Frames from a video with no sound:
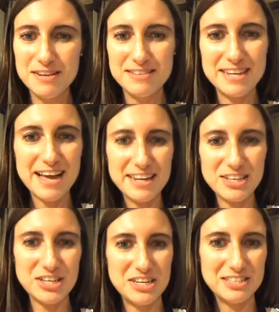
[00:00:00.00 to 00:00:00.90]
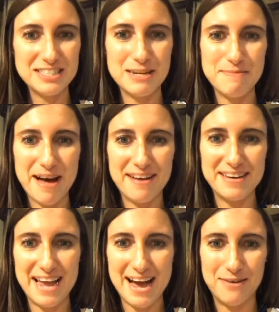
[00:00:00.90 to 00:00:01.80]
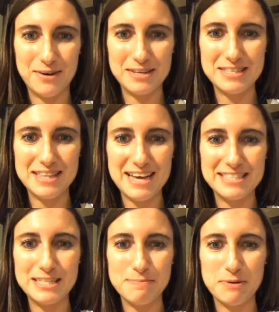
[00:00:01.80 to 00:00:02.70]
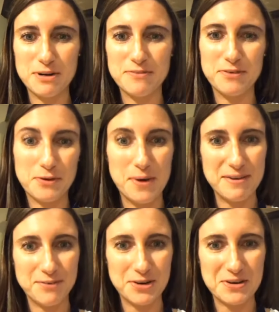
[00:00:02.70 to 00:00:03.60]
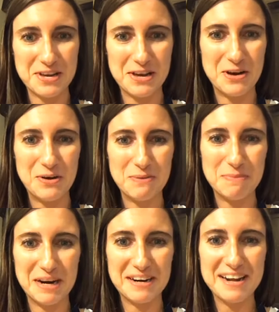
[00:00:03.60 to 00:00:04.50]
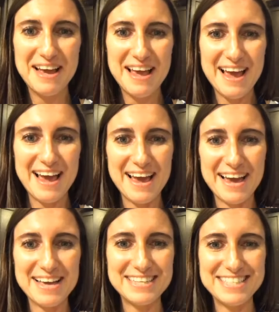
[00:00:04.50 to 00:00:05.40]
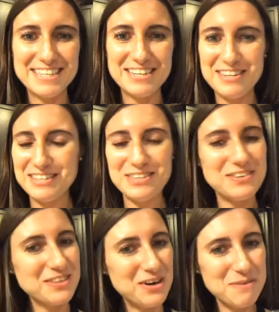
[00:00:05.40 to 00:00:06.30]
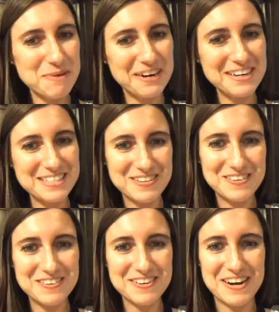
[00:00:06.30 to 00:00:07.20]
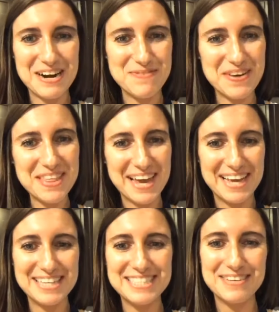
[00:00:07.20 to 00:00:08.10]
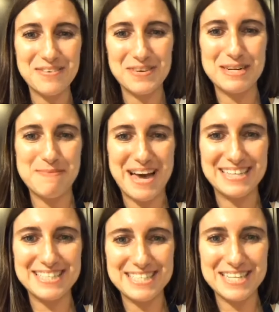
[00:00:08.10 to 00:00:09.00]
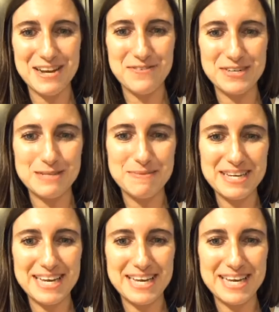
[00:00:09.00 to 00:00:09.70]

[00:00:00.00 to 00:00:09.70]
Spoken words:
done and cooked in about an hour. So that's super quick for cooking a whole bird. And doing the whole bird is going to require both hands, so I'm going to pass this over to my